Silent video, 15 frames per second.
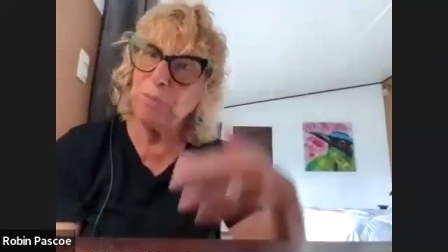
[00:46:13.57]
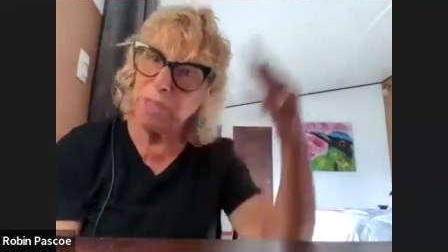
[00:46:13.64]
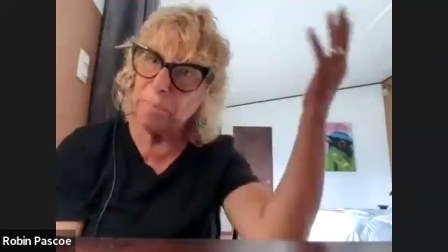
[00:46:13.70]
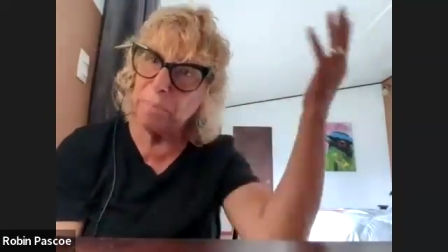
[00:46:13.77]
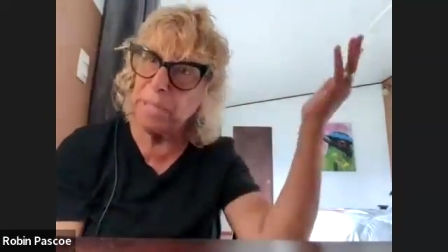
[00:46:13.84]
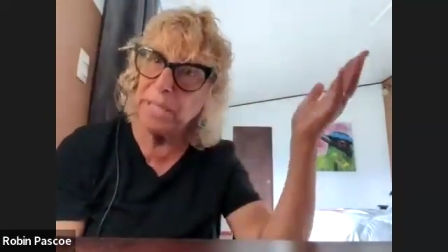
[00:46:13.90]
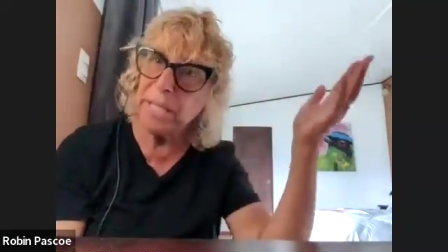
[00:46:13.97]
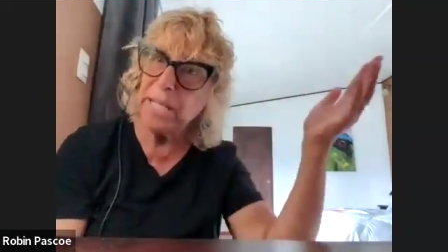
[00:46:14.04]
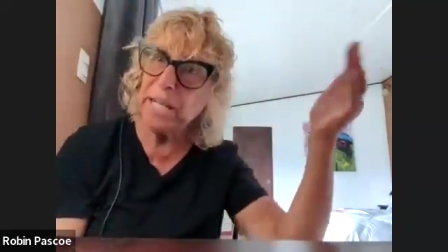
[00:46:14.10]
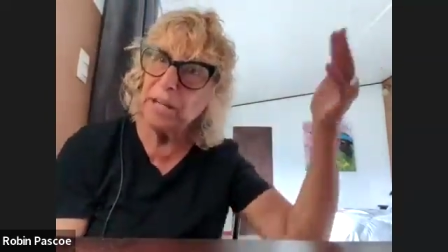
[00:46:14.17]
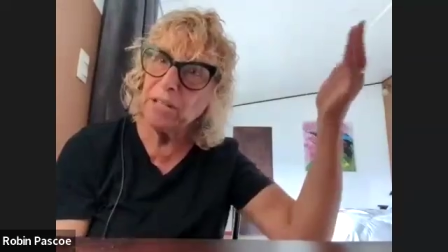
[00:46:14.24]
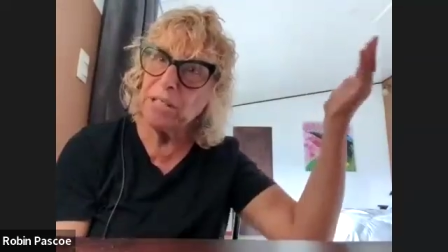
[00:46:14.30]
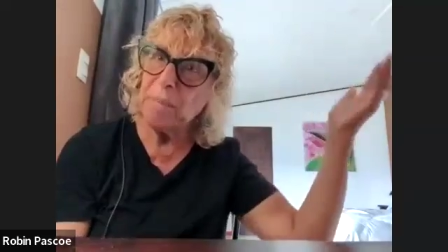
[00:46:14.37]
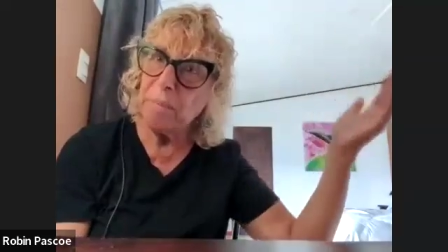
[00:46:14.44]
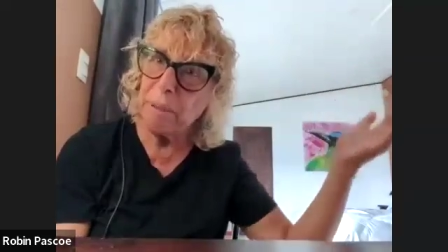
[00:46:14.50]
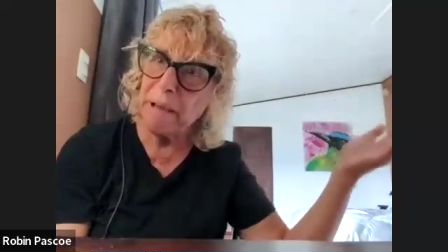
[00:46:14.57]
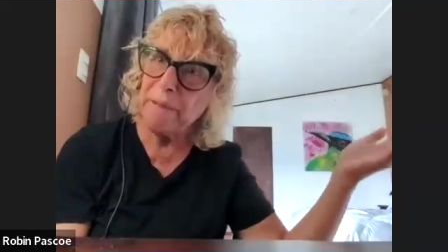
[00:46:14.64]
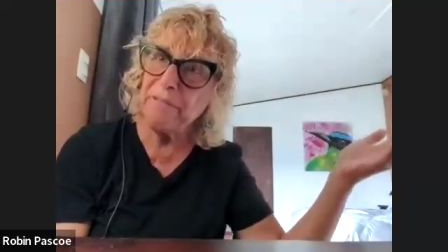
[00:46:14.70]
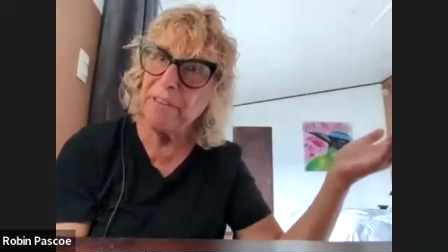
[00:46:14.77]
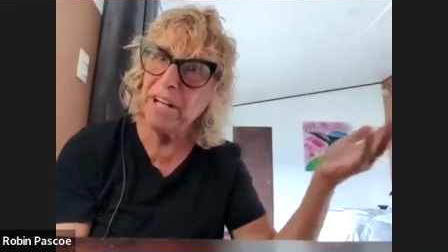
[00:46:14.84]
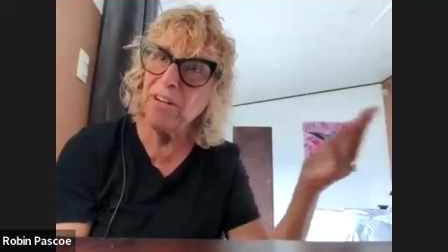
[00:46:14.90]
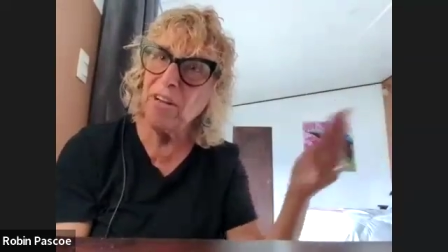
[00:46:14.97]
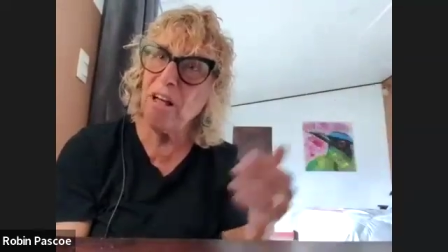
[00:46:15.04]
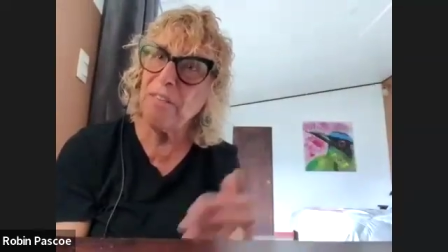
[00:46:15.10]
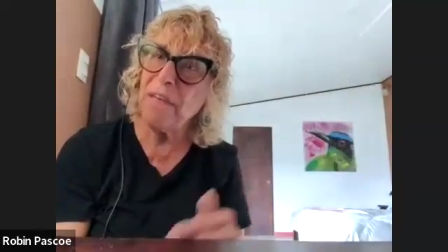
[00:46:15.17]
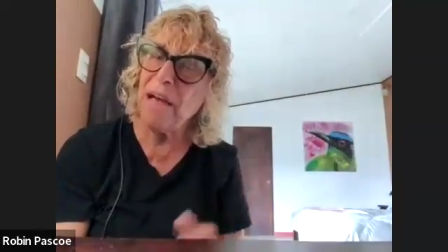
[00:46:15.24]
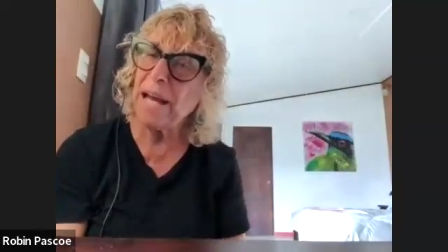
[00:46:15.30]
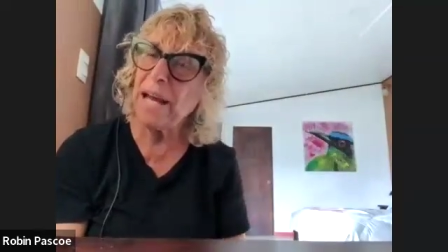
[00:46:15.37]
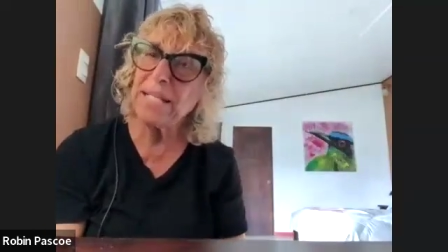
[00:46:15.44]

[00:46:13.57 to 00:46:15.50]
with the billionaires and Buffett and all that.